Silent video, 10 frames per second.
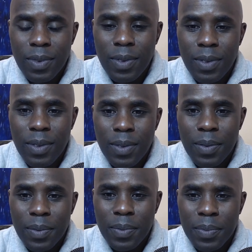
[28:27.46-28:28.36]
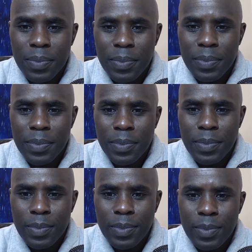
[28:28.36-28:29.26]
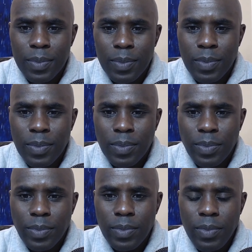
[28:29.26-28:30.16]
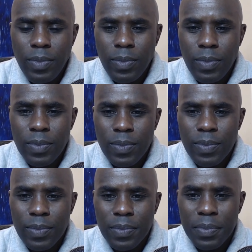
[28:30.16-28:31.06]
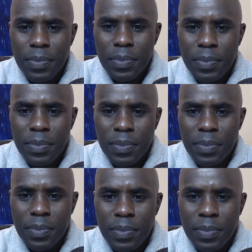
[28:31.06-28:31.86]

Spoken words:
[no speech]